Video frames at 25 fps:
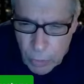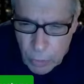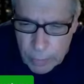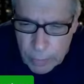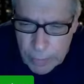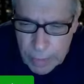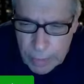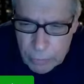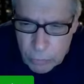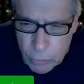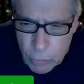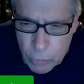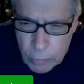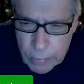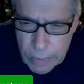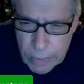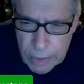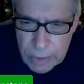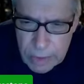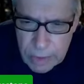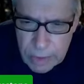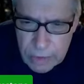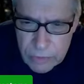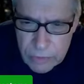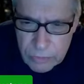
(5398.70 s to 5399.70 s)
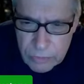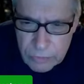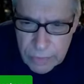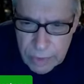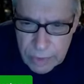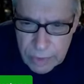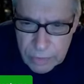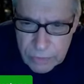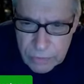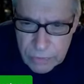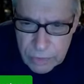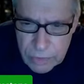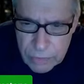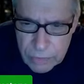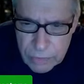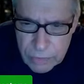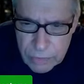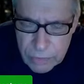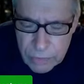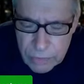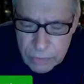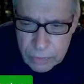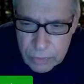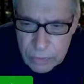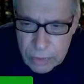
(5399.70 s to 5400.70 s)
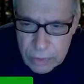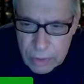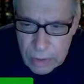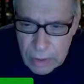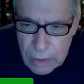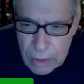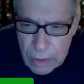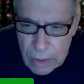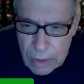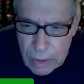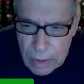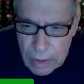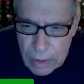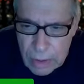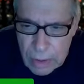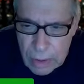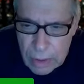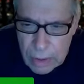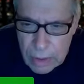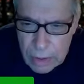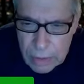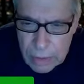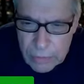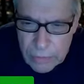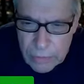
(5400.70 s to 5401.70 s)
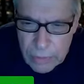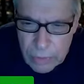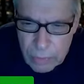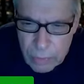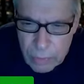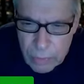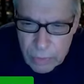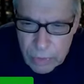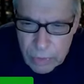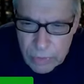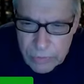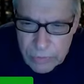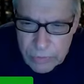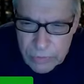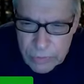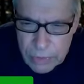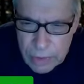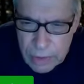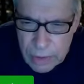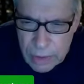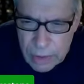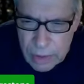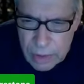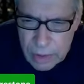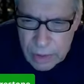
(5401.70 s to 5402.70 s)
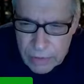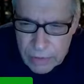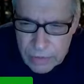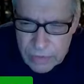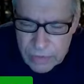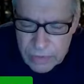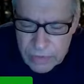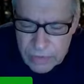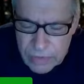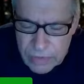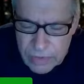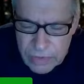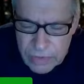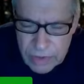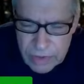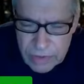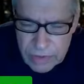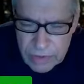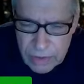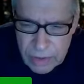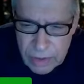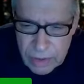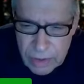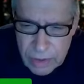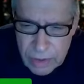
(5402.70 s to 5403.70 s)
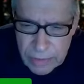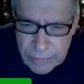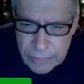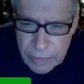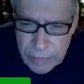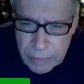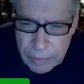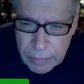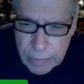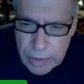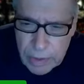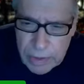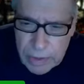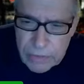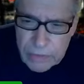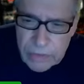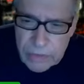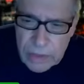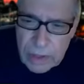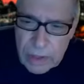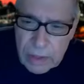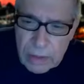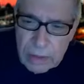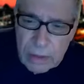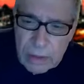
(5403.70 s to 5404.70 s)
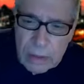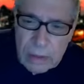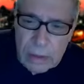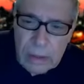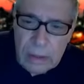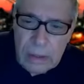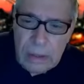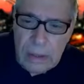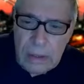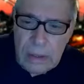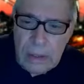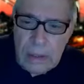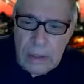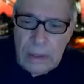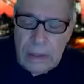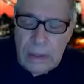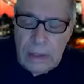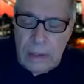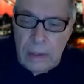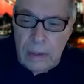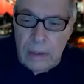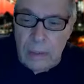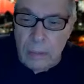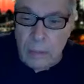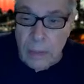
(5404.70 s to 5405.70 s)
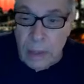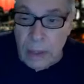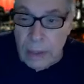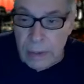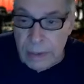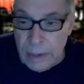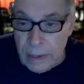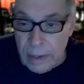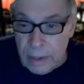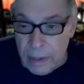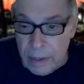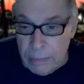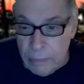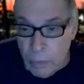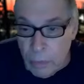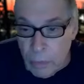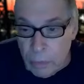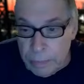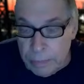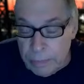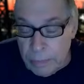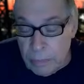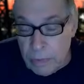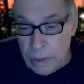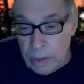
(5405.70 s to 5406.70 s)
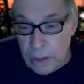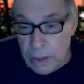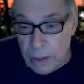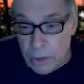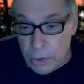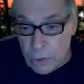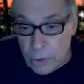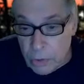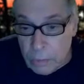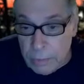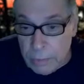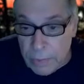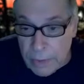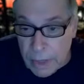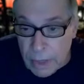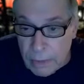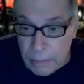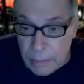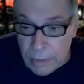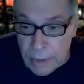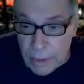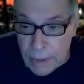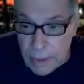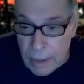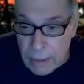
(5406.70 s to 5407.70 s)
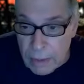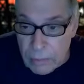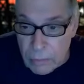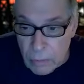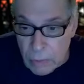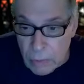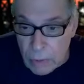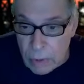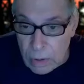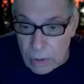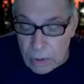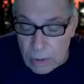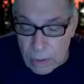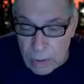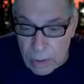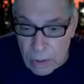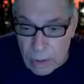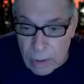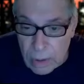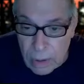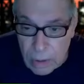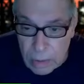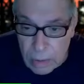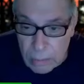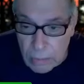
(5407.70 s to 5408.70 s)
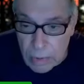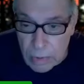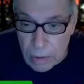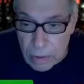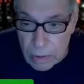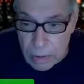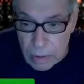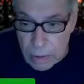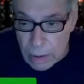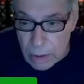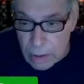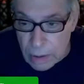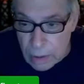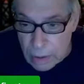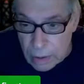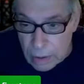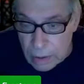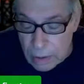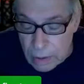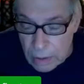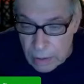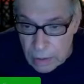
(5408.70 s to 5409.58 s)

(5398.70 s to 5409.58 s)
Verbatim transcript: my roommate gets a vaccine soon. as he works in assisted living place here. Well, then he should be able to get one among the